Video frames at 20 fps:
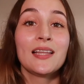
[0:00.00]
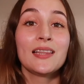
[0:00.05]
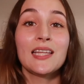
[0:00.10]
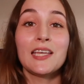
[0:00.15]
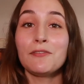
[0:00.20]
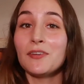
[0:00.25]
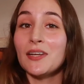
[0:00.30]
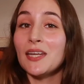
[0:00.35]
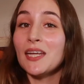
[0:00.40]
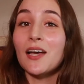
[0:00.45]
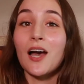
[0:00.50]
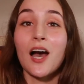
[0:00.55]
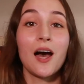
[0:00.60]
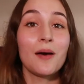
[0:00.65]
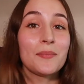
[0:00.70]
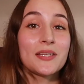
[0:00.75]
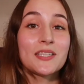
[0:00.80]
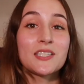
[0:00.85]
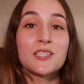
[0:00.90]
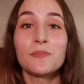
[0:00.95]
Leave any
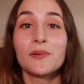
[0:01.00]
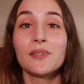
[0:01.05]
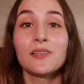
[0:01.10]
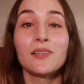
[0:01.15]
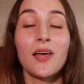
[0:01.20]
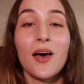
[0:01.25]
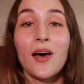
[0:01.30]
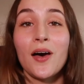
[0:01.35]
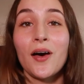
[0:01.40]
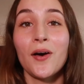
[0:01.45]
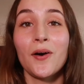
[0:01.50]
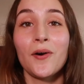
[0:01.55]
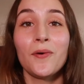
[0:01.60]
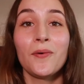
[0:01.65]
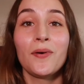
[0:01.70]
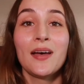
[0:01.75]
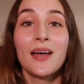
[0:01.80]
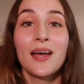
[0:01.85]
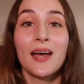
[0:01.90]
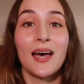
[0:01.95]
comments below.
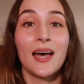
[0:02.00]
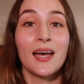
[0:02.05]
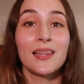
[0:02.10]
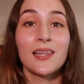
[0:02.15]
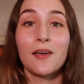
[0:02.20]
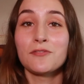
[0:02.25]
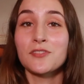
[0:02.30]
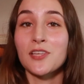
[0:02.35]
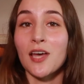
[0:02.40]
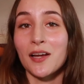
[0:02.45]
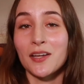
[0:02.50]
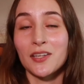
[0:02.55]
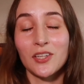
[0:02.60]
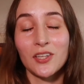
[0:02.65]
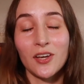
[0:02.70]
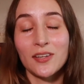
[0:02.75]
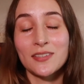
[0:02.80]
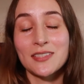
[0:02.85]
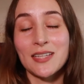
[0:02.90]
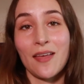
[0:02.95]
I love talking to
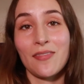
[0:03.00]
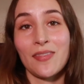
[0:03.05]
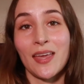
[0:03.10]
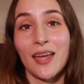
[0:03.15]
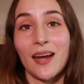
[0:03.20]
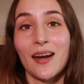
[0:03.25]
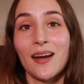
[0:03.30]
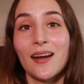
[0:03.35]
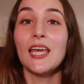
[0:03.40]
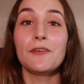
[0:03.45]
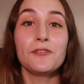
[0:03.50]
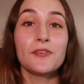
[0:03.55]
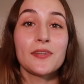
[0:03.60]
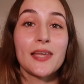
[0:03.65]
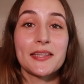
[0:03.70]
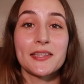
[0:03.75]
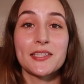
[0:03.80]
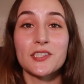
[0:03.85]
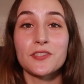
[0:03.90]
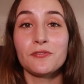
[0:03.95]
y'all down there. If you
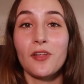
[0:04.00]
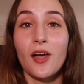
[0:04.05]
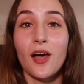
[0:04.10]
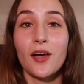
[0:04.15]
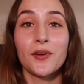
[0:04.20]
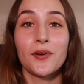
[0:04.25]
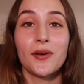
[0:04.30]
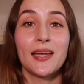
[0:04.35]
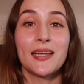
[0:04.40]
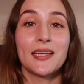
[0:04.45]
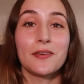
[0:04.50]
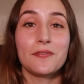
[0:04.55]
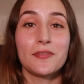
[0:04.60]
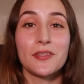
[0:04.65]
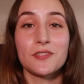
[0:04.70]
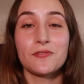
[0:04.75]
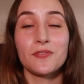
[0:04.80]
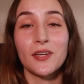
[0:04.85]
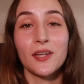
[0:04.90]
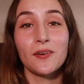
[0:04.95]
like this vlog, go ahead and give
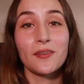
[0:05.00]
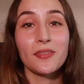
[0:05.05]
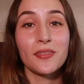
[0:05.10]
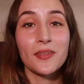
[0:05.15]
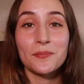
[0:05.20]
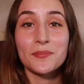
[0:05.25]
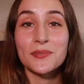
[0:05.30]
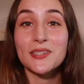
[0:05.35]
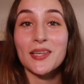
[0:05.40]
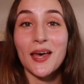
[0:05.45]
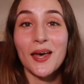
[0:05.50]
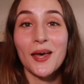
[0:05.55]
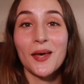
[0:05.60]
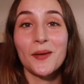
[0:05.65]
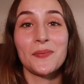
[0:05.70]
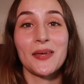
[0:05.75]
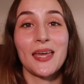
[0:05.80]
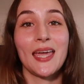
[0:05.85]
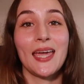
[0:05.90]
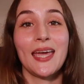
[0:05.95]
this video a thumbs
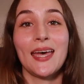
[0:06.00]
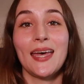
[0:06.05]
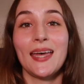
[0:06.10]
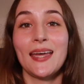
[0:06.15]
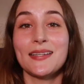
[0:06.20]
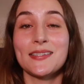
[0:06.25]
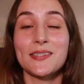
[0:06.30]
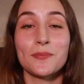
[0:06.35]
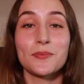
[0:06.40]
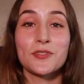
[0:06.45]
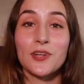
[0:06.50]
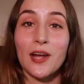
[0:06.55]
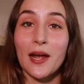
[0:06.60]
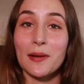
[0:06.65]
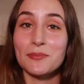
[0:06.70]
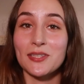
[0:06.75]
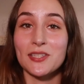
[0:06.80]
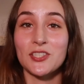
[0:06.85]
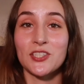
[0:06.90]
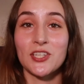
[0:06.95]
up and subscribe
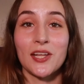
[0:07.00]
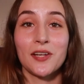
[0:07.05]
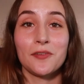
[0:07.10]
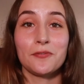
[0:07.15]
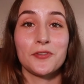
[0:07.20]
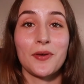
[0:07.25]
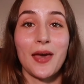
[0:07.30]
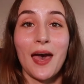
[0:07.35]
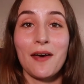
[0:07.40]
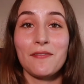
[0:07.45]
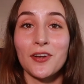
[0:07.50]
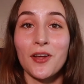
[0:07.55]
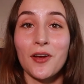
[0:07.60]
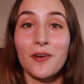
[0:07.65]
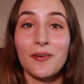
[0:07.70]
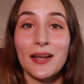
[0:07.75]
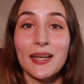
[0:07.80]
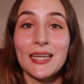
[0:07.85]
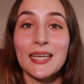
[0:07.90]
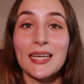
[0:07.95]
to the channel if you haven't
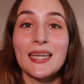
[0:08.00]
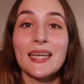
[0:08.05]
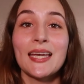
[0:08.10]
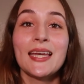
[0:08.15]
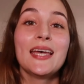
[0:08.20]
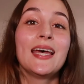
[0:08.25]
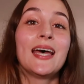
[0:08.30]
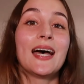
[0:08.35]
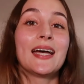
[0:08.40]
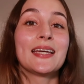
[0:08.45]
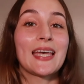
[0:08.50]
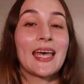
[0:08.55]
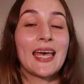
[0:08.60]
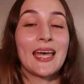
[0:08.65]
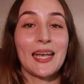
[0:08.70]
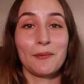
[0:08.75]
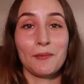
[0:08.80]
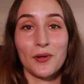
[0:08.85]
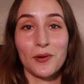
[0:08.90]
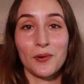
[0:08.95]
already. Again,
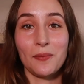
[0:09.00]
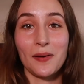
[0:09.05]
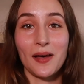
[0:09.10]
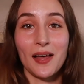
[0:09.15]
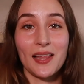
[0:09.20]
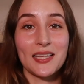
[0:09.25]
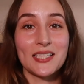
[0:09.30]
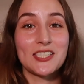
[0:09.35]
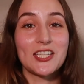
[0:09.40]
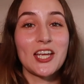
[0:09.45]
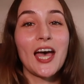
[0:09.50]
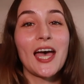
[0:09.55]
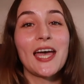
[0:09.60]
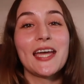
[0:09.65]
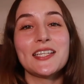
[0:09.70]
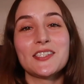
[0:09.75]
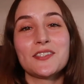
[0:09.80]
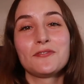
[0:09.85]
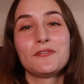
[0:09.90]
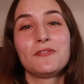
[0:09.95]
I want to
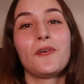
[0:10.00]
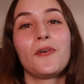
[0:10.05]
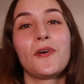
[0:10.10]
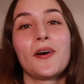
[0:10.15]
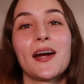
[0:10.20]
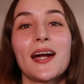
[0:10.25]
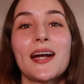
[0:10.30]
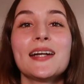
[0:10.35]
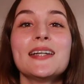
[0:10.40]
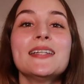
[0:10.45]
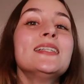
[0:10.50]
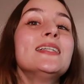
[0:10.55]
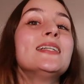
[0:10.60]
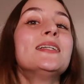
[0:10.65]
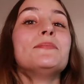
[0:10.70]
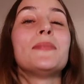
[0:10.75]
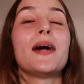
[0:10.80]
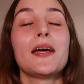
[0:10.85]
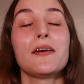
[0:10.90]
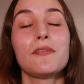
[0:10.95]
apologize for
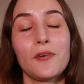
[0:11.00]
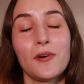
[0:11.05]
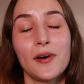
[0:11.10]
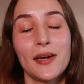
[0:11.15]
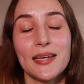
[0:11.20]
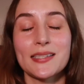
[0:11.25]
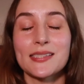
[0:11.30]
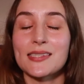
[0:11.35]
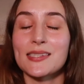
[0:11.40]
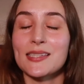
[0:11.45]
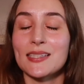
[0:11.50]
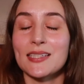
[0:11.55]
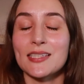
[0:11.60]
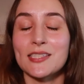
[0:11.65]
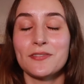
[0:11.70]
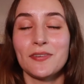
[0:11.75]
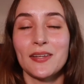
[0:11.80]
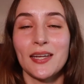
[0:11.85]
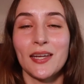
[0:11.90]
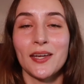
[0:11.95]
my voice in
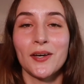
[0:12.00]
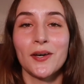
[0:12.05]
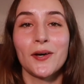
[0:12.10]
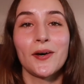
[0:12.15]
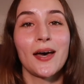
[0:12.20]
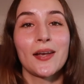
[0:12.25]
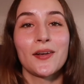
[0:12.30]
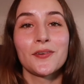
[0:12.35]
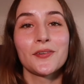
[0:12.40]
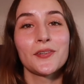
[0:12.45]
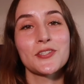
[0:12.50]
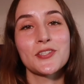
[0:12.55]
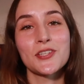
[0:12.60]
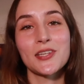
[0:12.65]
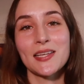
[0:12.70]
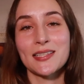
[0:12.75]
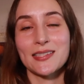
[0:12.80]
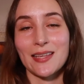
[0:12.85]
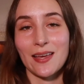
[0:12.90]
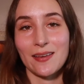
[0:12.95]
this video. I don't
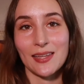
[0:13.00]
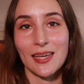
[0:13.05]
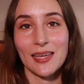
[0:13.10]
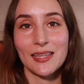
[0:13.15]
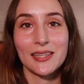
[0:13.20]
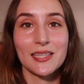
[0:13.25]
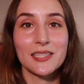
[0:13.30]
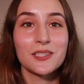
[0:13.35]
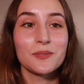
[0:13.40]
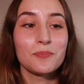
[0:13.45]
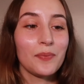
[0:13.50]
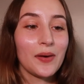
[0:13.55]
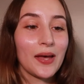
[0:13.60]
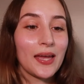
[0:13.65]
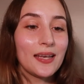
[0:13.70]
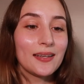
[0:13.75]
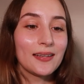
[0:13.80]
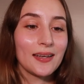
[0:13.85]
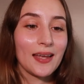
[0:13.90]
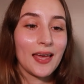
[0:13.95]
usually sound like this,
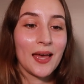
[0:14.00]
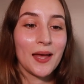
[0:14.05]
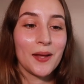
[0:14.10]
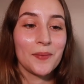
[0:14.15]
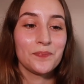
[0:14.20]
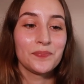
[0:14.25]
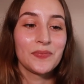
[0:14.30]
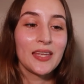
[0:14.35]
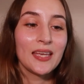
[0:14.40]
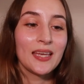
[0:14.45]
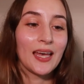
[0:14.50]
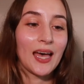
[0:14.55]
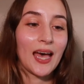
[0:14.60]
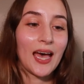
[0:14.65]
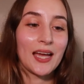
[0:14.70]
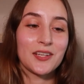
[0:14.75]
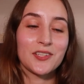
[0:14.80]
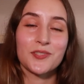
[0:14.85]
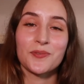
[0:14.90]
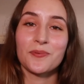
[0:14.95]
but
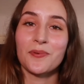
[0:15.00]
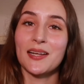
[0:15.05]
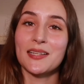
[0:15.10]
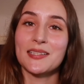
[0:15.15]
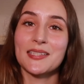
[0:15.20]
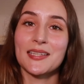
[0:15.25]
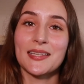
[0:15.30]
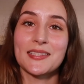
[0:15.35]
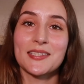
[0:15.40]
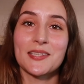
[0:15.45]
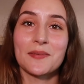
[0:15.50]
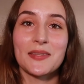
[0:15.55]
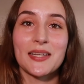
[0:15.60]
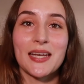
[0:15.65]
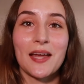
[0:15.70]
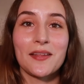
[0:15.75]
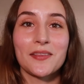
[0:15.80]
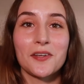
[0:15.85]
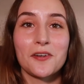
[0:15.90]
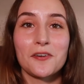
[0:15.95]
I just wanted to get something
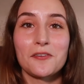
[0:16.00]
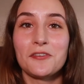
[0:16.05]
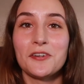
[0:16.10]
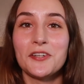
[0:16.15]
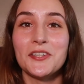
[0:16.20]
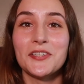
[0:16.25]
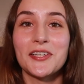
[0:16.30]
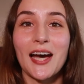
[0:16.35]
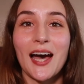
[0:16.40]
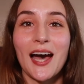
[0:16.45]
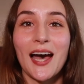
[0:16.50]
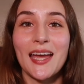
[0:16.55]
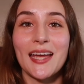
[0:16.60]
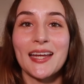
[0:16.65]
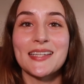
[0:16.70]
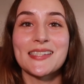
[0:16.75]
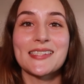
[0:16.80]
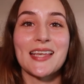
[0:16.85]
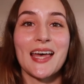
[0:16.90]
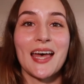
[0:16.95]
out there for you
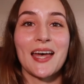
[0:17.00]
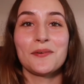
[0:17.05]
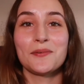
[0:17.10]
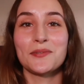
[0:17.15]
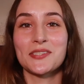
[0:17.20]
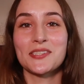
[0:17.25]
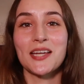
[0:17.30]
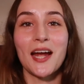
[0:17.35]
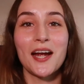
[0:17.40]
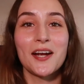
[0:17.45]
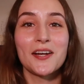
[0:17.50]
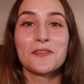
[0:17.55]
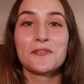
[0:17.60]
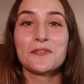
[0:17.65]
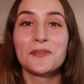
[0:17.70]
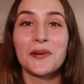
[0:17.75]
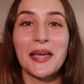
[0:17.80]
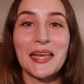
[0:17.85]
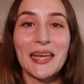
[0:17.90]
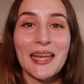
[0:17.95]
guys. I was tired of
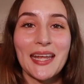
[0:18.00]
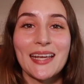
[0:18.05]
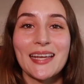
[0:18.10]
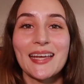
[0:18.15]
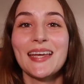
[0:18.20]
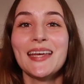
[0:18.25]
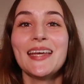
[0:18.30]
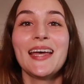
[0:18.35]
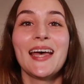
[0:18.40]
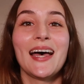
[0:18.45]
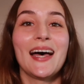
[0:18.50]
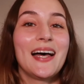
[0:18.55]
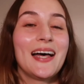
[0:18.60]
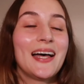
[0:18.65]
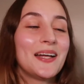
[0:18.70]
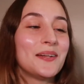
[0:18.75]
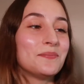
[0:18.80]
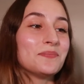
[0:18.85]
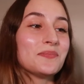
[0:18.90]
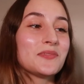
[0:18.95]
waiting
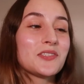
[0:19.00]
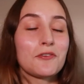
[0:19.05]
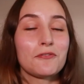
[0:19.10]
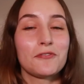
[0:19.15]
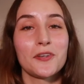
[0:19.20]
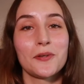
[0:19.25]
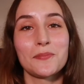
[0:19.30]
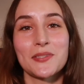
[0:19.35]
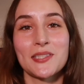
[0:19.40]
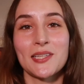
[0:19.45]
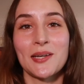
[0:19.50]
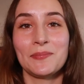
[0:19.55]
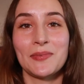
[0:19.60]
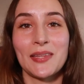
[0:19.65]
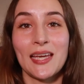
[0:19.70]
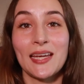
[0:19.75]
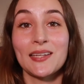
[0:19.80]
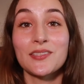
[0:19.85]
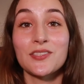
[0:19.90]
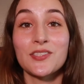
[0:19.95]
to film
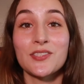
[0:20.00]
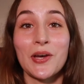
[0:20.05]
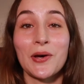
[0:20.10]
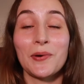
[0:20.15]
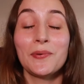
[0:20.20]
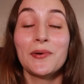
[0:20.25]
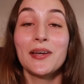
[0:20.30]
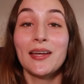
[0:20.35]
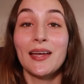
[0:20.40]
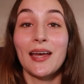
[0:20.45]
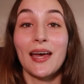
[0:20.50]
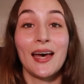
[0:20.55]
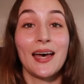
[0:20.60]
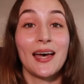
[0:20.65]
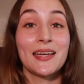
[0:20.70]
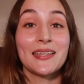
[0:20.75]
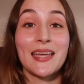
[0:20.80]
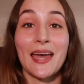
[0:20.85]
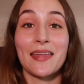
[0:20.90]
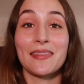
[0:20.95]
something. So
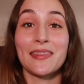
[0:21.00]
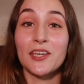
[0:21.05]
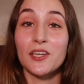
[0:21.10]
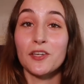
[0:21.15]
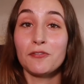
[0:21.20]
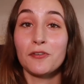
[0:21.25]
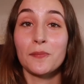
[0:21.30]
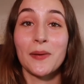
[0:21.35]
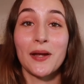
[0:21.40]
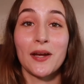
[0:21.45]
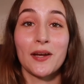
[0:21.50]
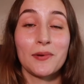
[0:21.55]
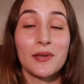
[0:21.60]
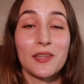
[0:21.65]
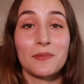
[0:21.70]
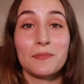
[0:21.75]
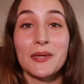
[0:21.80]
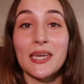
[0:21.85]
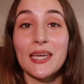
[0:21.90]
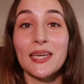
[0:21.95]
yeah, thank you for bearing
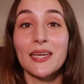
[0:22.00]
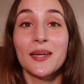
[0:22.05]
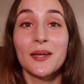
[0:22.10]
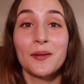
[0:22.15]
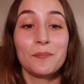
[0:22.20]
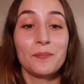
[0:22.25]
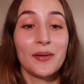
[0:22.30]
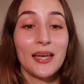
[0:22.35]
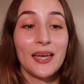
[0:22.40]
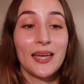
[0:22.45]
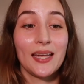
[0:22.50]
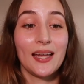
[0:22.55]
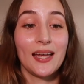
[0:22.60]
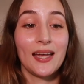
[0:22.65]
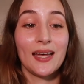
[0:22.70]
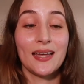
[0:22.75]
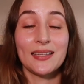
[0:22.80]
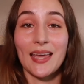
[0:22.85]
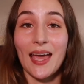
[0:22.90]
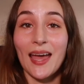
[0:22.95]
with me. But
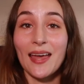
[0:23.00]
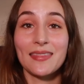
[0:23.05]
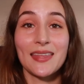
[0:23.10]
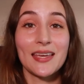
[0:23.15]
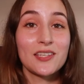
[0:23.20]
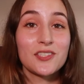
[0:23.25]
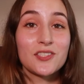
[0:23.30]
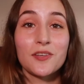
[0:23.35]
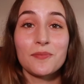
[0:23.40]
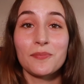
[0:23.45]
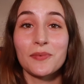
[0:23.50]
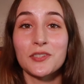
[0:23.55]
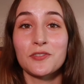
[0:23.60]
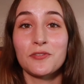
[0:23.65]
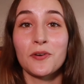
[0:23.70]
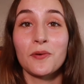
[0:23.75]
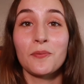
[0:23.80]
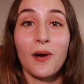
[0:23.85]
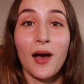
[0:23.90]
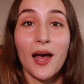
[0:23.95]
yeah, thanks so much
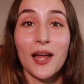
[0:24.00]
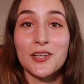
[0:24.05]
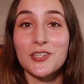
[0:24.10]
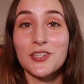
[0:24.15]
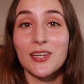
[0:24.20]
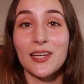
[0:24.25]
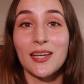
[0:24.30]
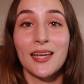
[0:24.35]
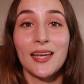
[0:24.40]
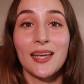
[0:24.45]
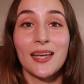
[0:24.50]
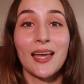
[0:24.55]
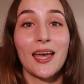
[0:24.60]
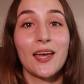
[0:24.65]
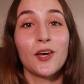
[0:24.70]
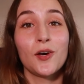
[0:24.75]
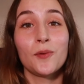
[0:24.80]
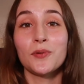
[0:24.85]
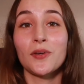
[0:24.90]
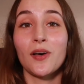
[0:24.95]
for watching. I
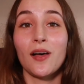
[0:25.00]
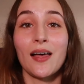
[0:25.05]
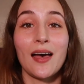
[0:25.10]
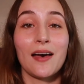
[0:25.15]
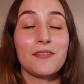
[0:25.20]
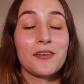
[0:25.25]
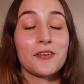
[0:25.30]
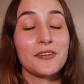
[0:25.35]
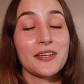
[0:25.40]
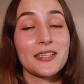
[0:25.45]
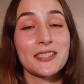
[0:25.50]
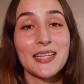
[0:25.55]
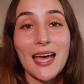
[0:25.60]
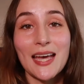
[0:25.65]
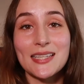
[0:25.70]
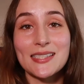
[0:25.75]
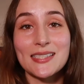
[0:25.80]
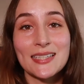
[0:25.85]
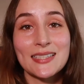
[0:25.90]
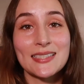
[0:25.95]
hope you all have a
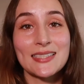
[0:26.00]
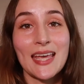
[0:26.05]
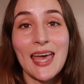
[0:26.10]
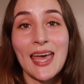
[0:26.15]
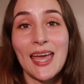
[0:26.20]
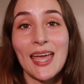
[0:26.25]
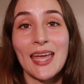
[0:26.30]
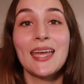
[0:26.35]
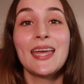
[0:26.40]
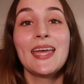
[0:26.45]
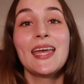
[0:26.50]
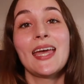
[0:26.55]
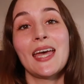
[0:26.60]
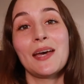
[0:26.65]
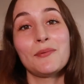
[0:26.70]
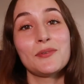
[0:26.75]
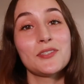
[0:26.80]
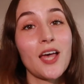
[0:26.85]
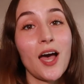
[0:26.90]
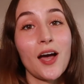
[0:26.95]
fantastic day, and
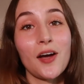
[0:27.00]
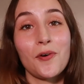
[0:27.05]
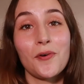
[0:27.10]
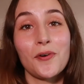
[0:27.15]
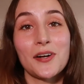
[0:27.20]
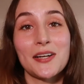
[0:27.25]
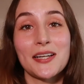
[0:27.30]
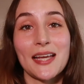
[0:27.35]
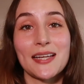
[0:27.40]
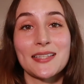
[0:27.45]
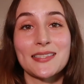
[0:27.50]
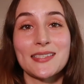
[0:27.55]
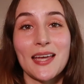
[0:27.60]
we'll talk horror next